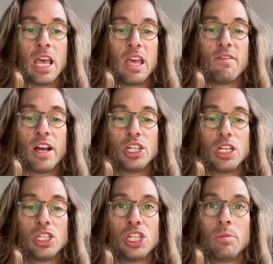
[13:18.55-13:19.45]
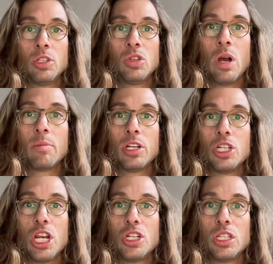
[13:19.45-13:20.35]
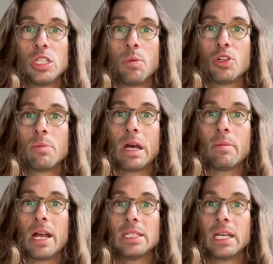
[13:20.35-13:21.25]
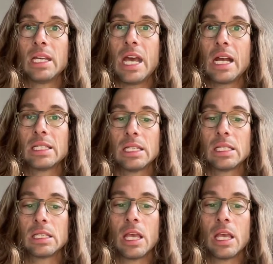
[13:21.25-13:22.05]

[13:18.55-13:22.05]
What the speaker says: If I change sigma 2, I'm going to change the dispersion about my second axis.